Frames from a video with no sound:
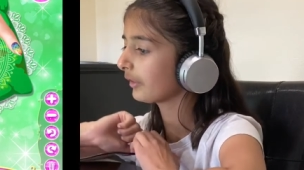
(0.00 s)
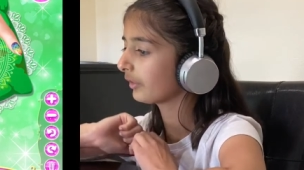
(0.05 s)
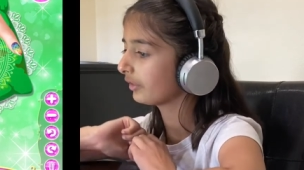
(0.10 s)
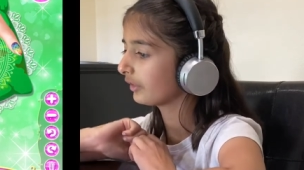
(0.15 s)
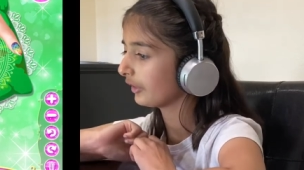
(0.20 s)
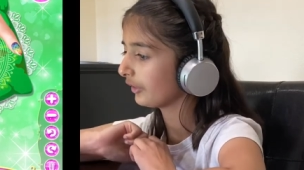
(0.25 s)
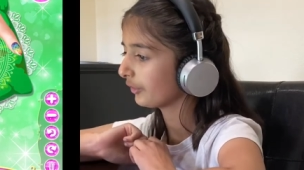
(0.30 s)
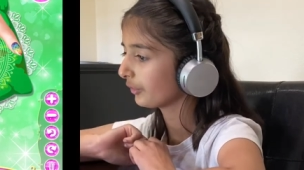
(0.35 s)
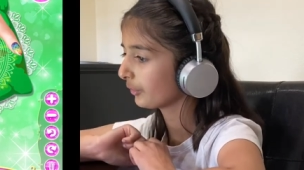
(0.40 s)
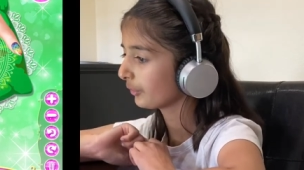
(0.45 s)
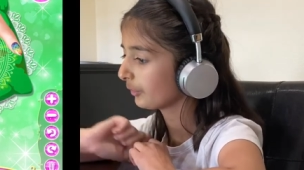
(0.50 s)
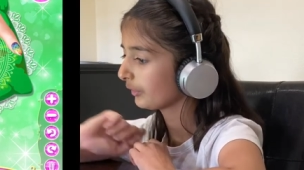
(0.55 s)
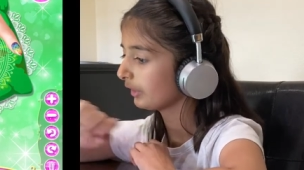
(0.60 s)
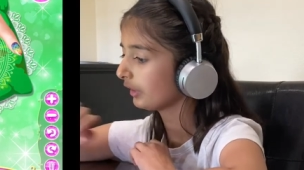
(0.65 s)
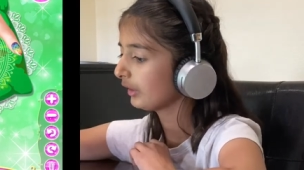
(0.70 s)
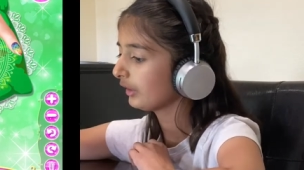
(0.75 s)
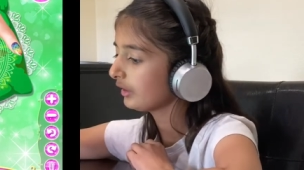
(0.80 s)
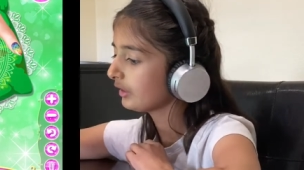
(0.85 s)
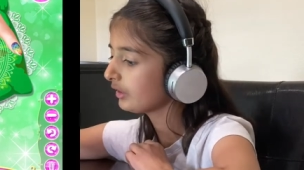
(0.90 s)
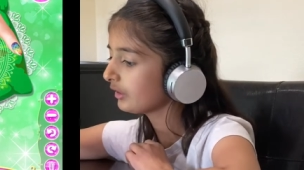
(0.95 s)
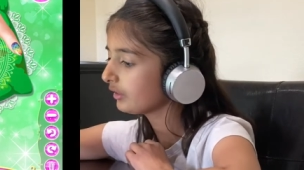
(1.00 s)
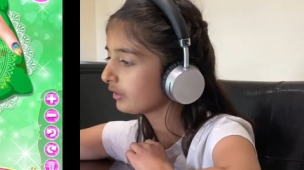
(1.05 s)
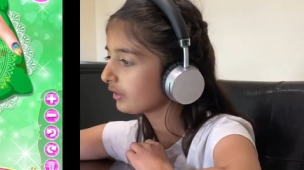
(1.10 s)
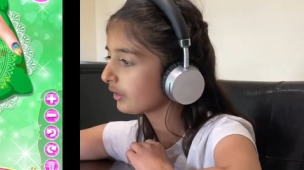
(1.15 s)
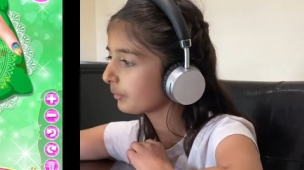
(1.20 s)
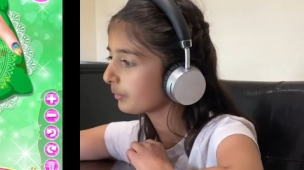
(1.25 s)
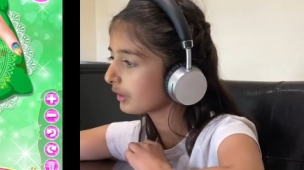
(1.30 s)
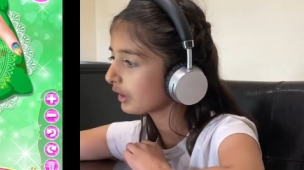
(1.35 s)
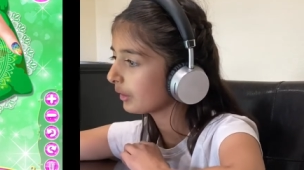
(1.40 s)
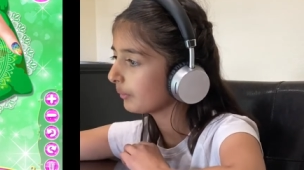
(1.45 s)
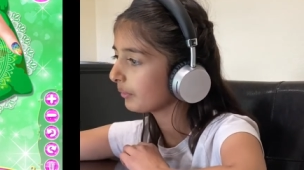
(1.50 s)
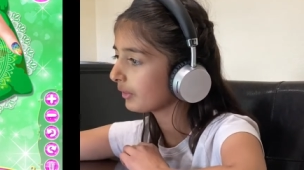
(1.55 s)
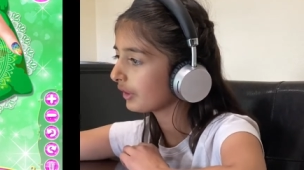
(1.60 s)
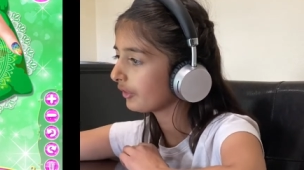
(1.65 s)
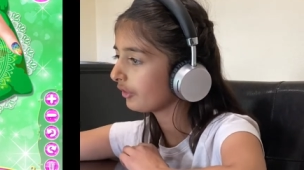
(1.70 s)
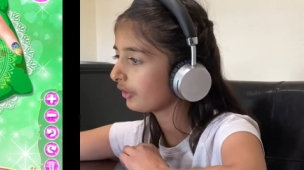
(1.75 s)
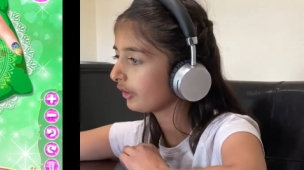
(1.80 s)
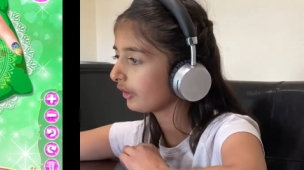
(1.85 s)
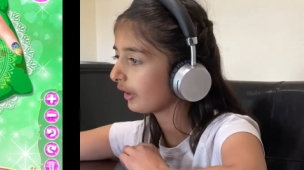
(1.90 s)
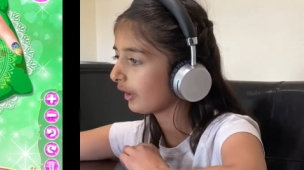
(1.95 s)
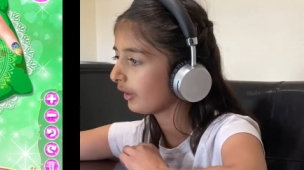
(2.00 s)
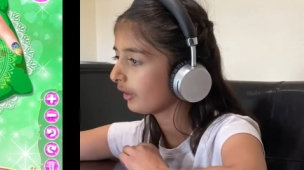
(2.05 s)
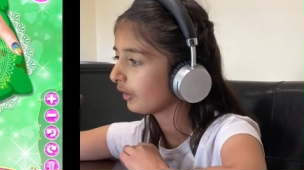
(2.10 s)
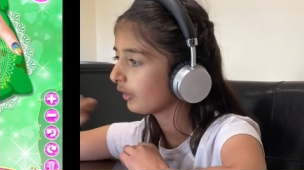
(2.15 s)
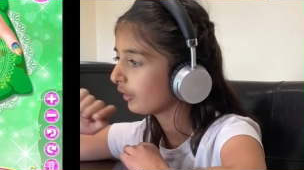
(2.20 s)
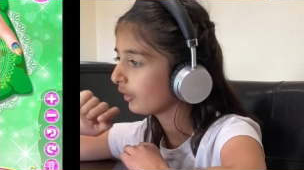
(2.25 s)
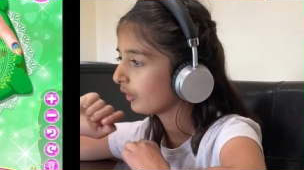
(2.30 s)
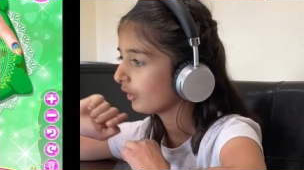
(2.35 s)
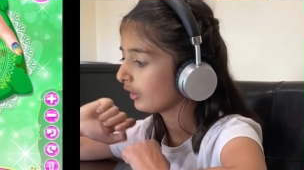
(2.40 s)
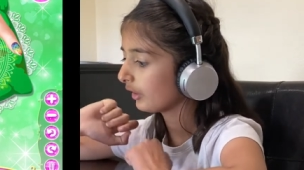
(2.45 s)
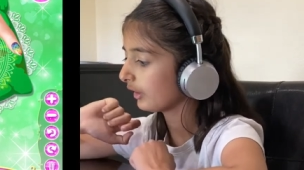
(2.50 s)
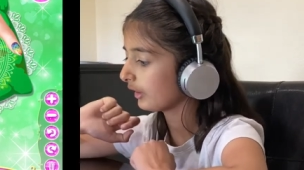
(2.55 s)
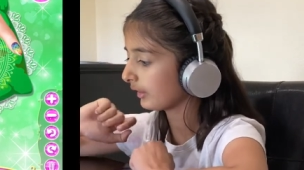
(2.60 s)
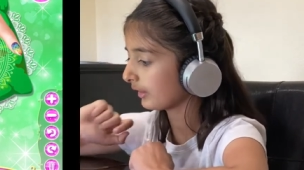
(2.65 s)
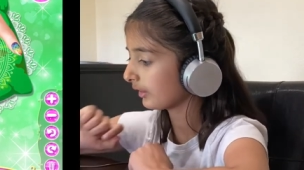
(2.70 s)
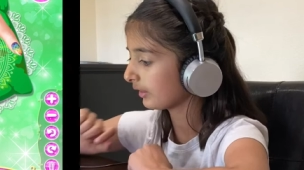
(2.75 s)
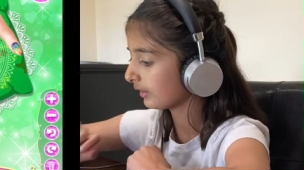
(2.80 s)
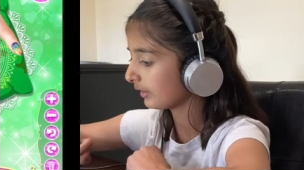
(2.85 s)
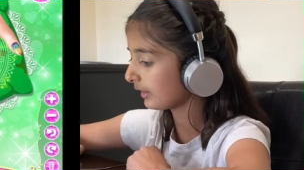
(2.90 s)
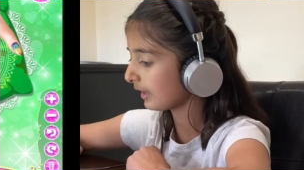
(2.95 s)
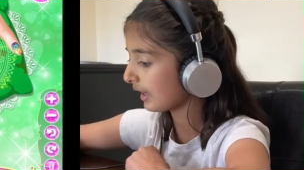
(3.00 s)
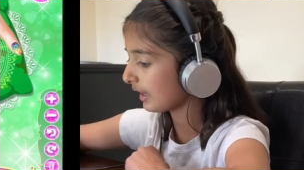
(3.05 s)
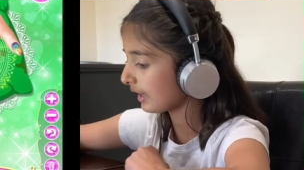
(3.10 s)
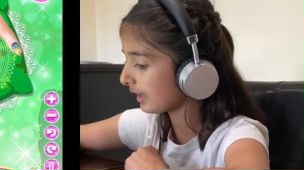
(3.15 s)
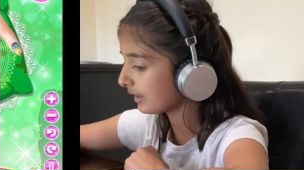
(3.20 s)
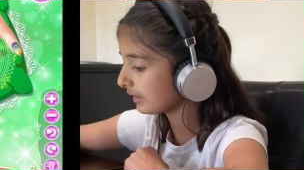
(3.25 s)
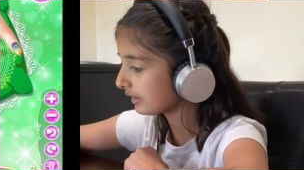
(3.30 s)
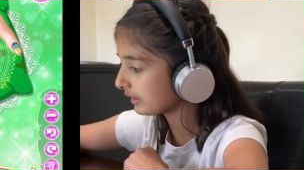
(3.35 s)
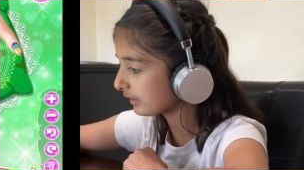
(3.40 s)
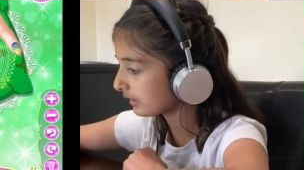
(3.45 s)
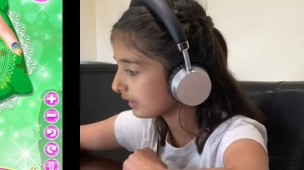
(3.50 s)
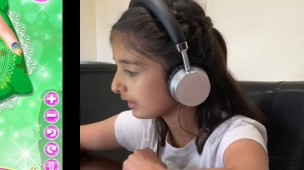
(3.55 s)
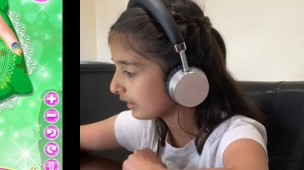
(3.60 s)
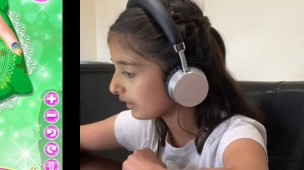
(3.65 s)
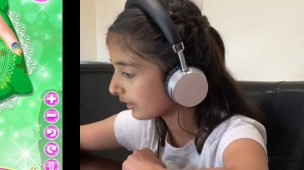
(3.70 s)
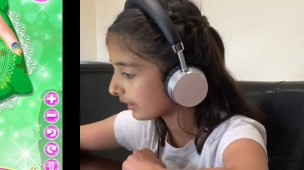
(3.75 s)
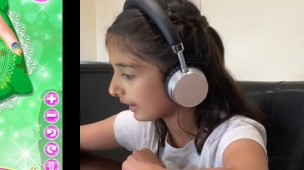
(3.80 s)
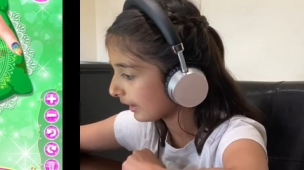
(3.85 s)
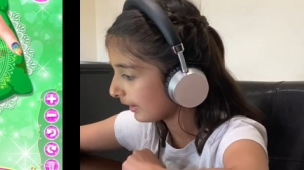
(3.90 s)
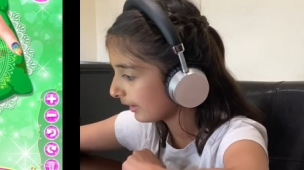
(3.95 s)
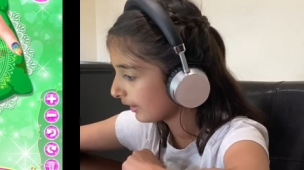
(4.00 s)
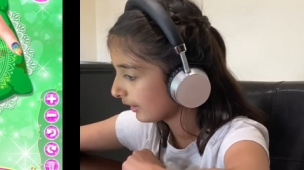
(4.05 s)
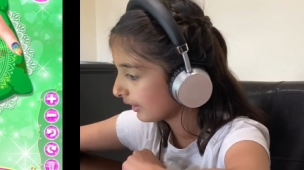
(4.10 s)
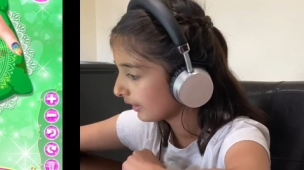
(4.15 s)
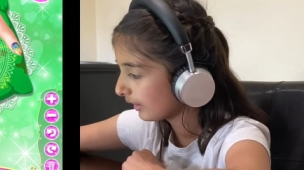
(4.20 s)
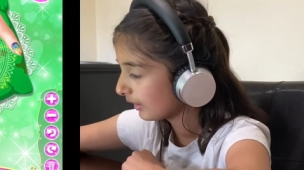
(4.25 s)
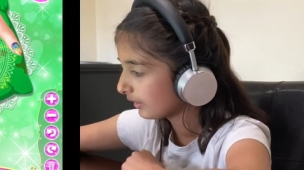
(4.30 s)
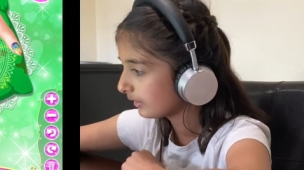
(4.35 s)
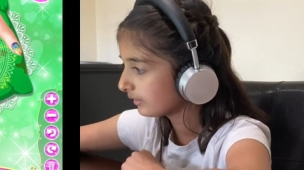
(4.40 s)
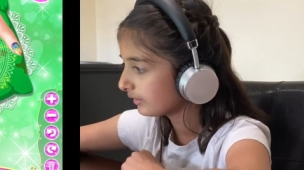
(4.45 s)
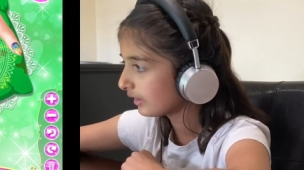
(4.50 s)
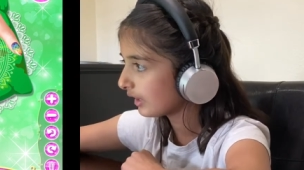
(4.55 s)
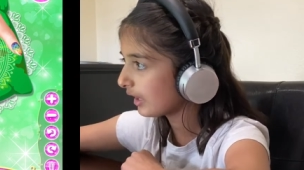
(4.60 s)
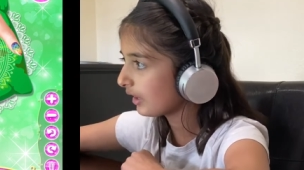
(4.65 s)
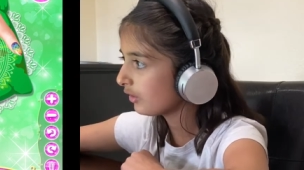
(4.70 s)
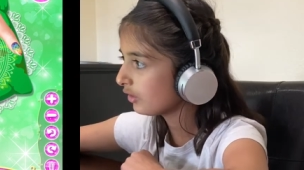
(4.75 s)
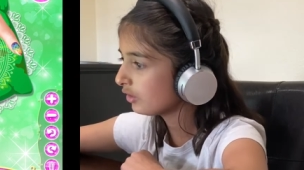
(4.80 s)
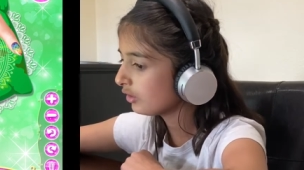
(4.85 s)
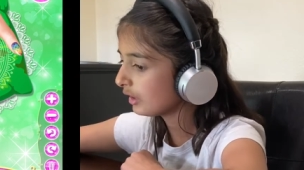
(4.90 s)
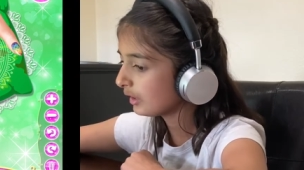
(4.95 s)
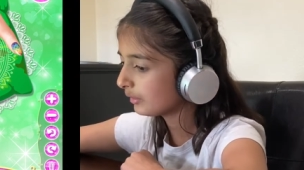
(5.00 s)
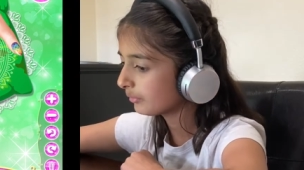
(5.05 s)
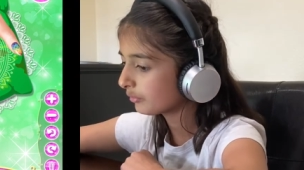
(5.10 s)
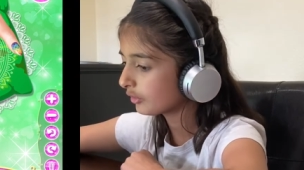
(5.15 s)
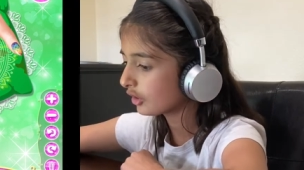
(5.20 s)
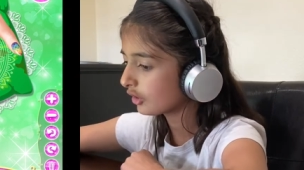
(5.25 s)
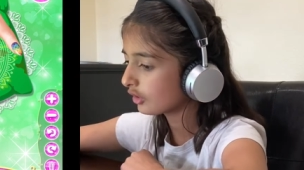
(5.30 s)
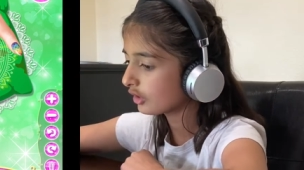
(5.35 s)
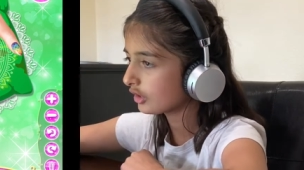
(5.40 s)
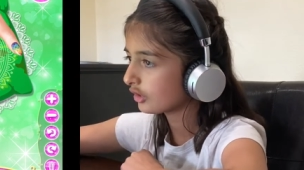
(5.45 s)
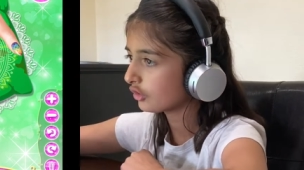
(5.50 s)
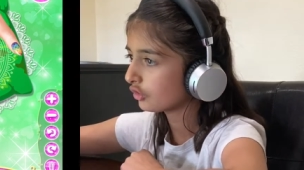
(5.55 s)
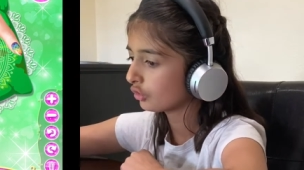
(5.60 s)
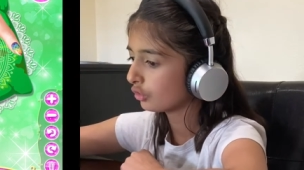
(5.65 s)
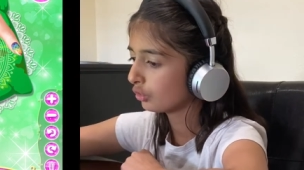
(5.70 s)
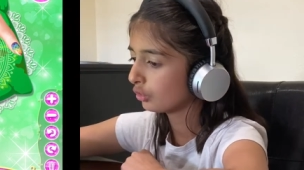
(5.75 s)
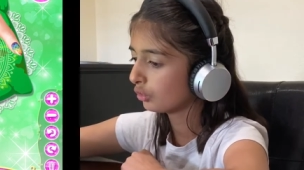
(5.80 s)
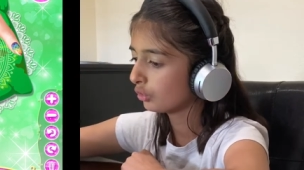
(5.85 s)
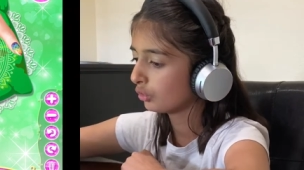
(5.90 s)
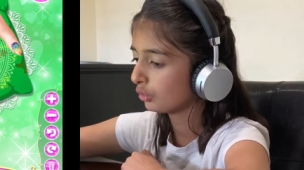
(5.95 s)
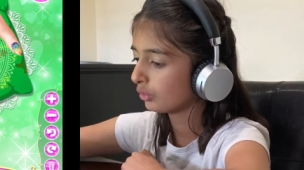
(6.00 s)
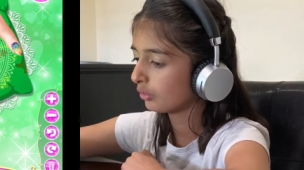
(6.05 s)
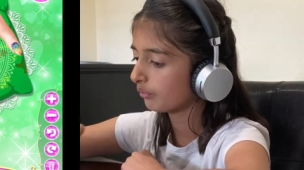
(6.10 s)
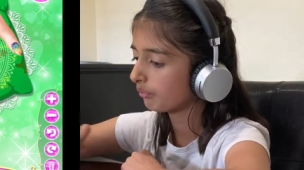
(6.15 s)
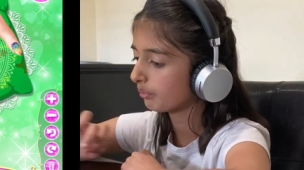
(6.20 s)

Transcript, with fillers: this one. Then we can place it like that. Okay. Now I'm going to